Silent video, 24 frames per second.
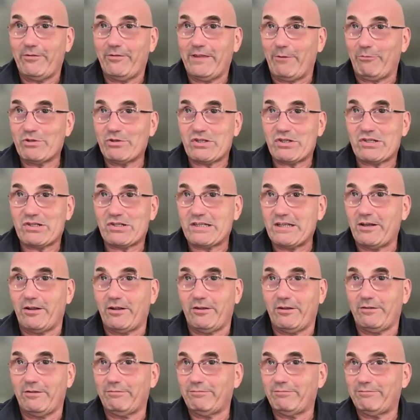That was
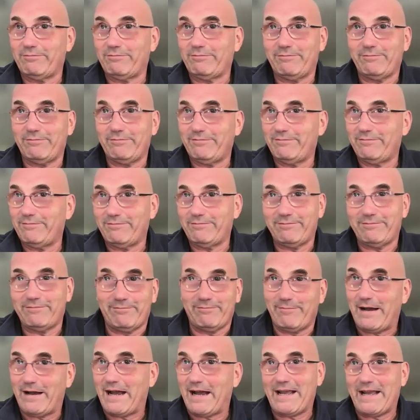still
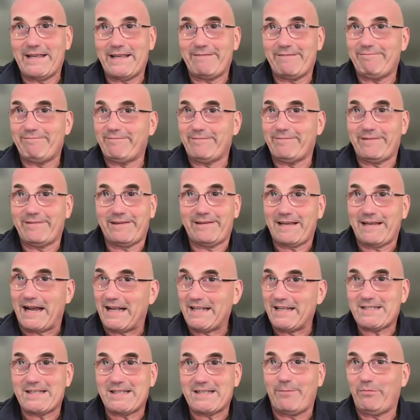my
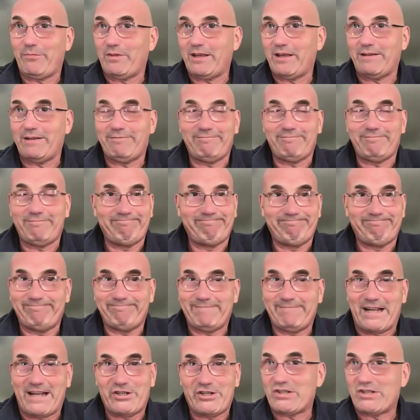concept that
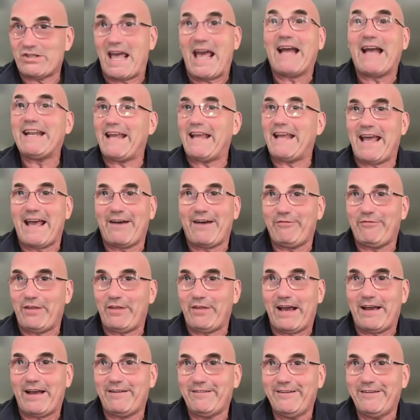I just had to have that.